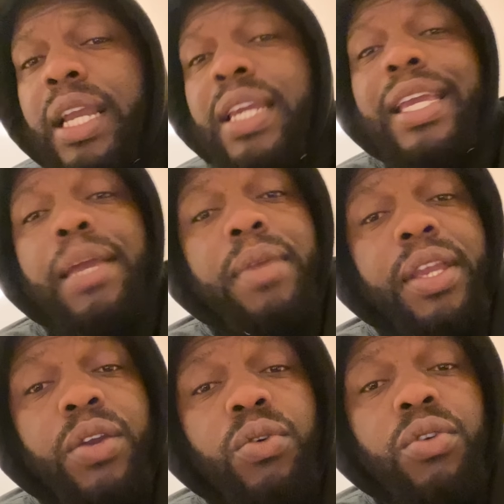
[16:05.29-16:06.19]
could it get me
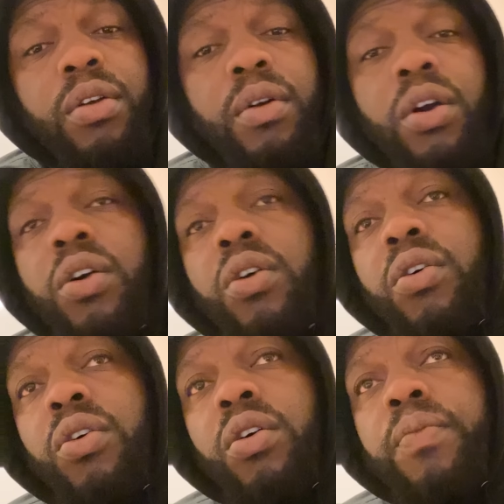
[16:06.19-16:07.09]
killed,
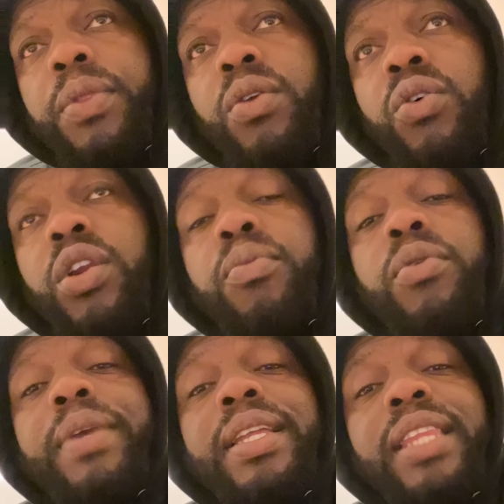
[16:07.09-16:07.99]
or could it
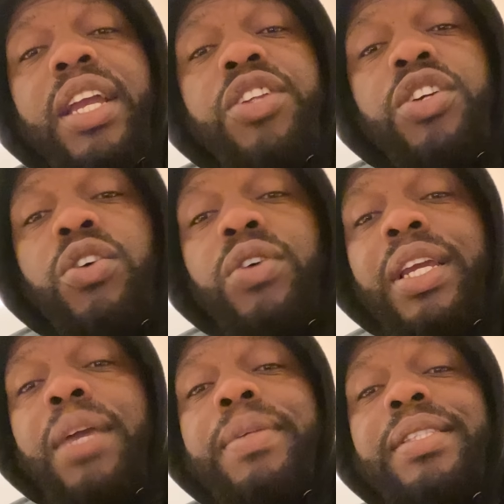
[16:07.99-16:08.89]
put me in danger? Could it
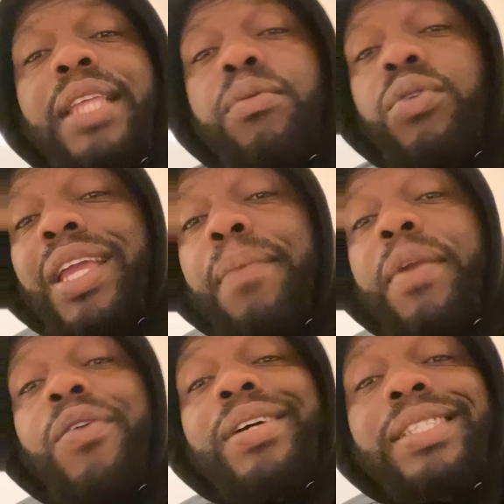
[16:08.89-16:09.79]
get me stabbed? Could it get
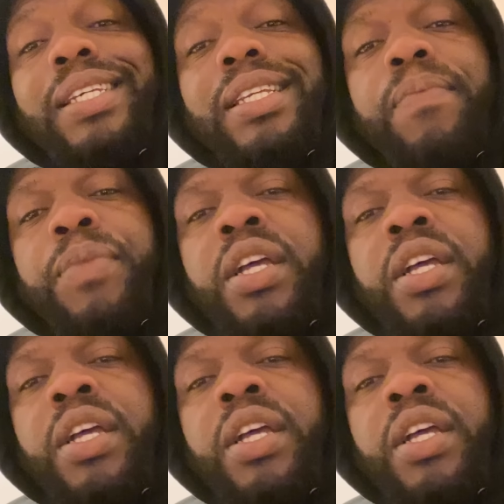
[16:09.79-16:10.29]
me arrested?